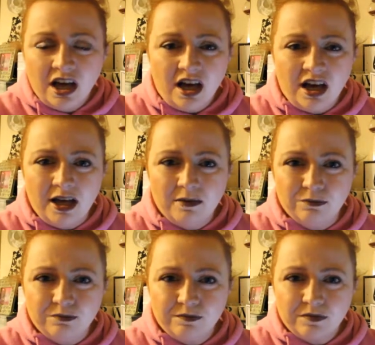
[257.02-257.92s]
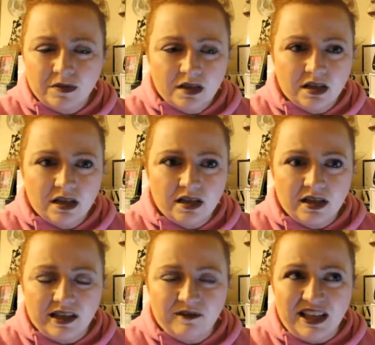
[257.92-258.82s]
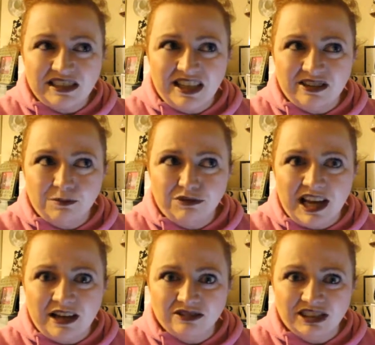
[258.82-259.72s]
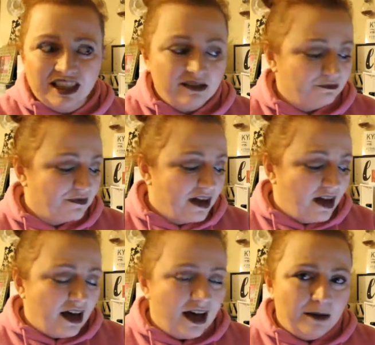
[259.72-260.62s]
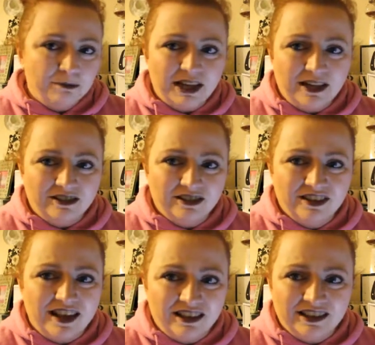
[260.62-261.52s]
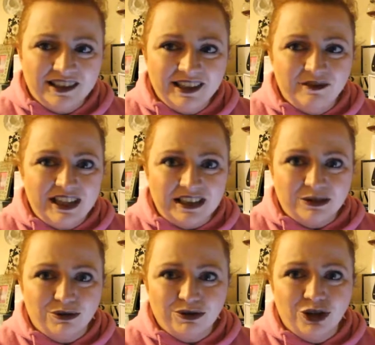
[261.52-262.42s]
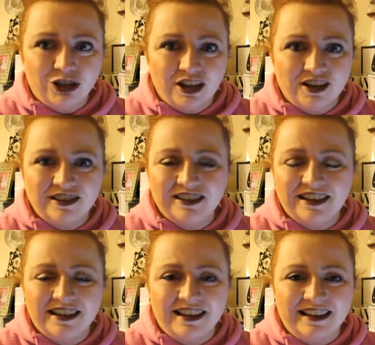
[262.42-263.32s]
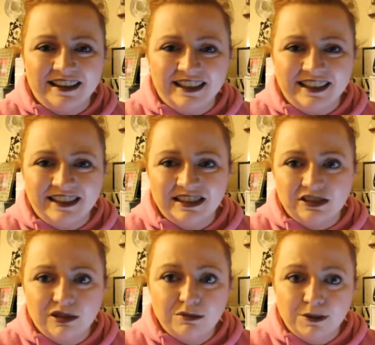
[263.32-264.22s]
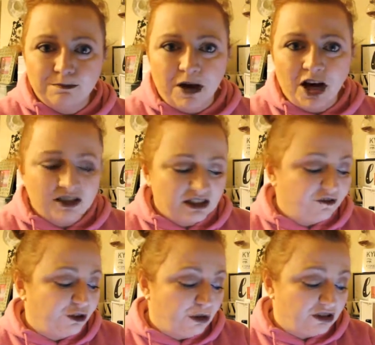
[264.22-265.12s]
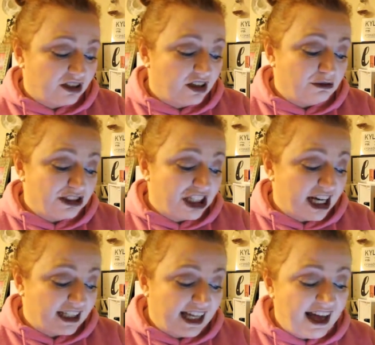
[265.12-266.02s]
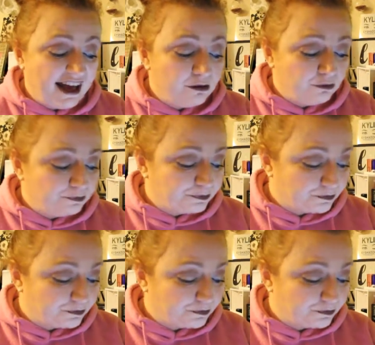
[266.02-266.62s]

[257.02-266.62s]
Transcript: um, if that's how you pronounce it. Um, but I'll, I'll leave the actual colour in the description box if you want to go and check that out.